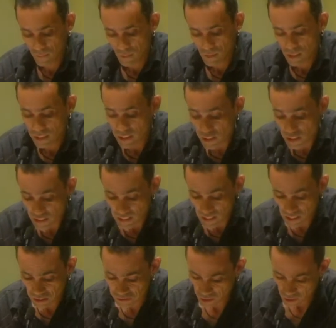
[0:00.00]
Initially,
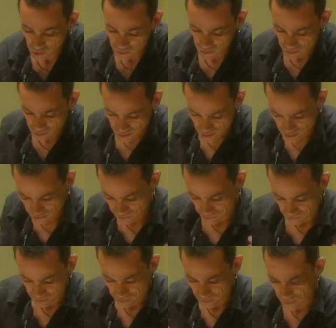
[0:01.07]
I found that this
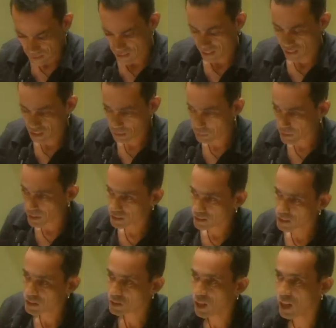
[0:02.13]

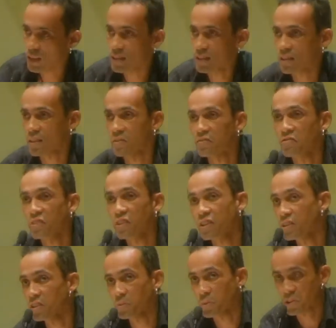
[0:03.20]
celebratory dance and
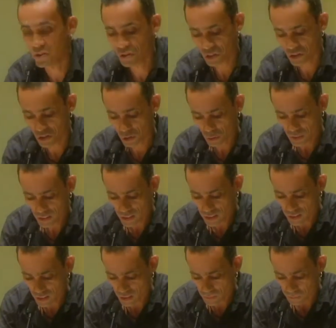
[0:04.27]
feeling was not so
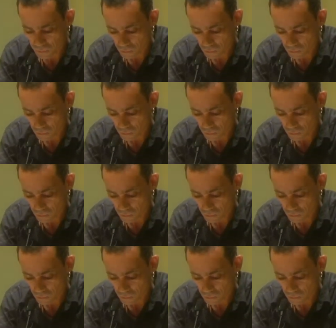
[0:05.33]
easy,